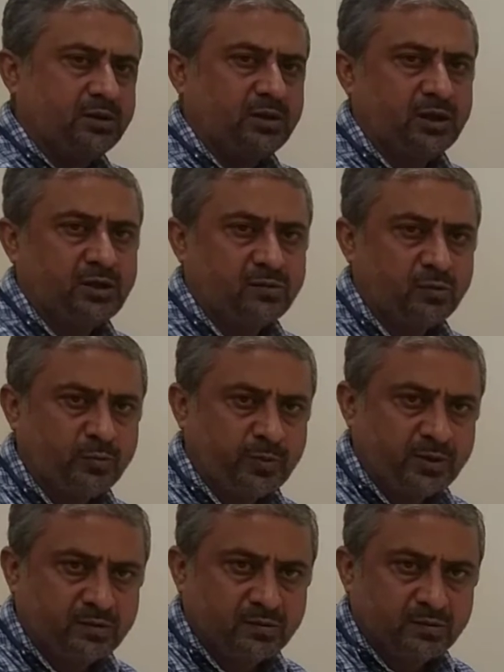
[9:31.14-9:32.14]
X
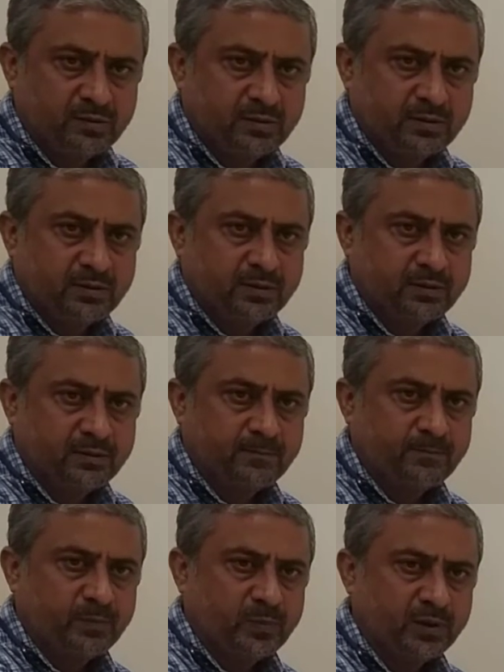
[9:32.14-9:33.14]
rupees.
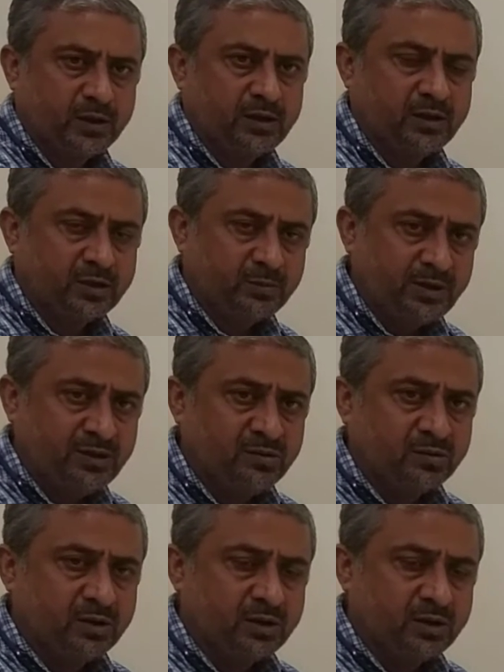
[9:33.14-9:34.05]
Right? That means